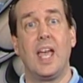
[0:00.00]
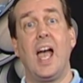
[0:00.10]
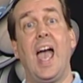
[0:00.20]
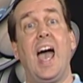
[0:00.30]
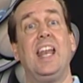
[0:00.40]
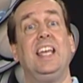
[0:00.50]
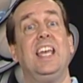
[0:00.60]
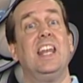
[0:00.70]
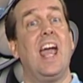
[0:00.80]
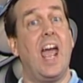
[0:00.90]
adding
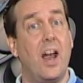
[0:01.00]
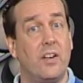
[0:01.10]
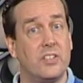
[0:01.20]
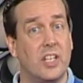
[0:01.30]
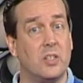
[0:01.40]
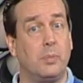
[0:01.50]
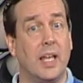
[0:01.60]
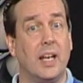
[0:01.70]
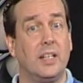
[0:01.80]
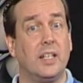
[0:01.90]
in Eris as a
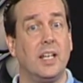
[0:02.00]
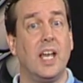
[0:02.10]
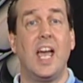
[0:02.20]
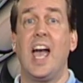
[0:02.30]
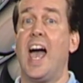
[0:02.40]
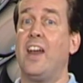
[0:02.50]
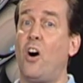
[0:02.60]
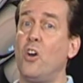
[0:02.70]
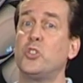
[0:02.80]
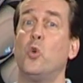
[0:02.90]
planet, and
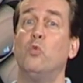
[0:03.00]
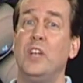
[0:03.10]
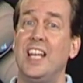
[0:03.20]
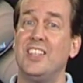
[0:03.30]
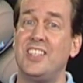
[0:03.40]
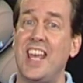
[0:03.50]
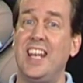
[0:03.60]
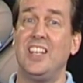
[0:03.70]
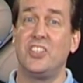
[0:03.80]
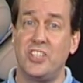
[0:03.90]
also
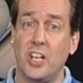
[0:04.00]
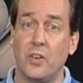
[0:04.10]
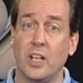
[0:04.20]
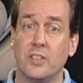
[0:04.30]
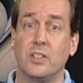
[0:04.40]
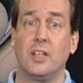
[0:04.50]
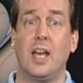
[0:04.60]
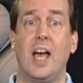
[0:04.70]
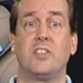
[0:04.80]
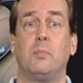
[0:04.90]
reinstating Ceres
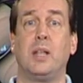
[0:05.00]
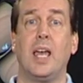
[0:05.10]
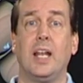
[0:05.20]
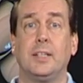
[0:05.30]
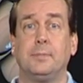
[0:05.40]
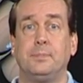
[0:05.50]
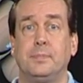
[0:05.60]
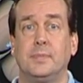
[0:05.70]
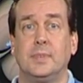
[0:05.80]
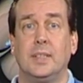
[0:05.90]
as a planet.
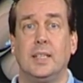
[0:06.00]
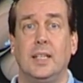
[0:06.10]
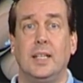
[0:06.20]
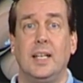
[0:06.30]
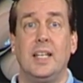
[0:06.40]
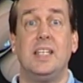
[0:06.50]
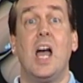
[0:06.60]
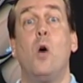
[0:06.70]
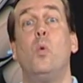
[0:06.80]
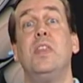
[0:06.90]

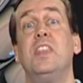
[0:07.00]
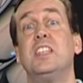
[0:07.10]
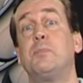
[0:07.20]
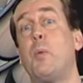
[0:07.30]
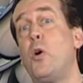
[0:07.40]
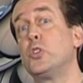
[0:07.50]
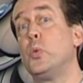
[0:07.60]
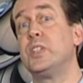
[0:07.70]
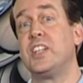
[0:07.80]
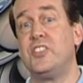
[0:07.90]
Now, when this proposal
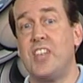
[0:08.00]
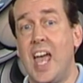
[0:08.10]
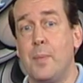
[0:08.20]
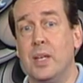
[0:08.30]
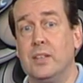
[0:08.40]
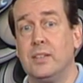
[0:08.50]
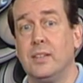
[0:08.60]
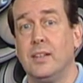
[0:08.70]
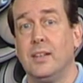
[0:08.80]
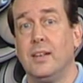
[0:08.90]
was examined,
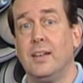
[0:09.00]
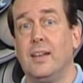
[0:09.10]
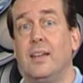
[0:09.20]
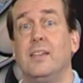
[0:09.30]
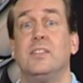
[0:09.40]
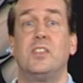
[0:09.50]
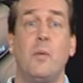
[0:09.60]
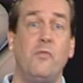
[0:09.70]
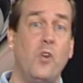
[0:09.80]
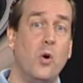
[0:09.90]

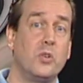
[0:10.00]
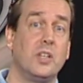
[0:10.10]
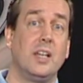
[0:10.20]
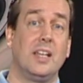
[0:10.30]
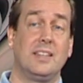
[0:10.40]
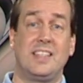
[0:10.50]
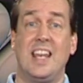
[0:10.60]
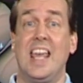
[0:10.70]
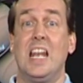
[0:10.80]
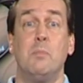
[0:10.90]
some folks said
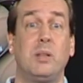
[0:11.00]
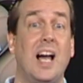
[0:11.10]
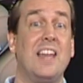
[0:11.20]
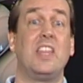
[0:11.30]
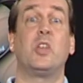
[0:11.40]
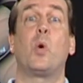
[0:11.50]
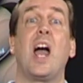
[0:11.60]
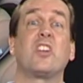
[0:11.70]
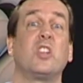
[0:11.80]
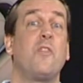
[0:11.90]
it implied that there were
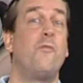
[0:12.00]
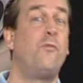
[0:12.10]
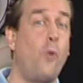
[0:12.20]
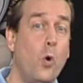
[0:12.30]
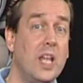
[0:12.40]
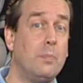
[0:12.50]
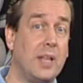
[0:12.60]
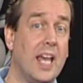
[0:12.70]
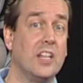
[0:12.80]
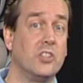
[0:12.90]
actually 40
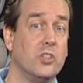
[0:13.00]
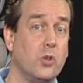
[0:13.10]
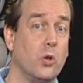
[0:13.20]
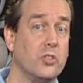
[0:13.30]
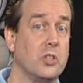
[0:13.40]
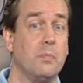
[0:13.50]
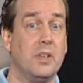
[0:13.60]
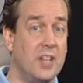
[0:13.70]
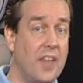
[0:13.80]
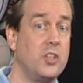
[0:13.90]
planets in the solar system,
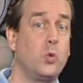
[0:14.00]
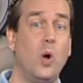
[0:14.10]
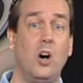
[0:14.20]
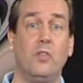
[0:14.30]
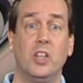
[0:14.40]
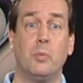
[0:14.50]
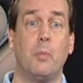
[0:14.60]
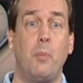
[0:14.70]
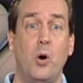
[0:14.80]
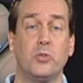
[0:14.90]
not the 12 in the
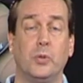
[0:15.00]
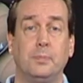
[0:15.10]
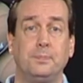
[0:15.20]
proposal.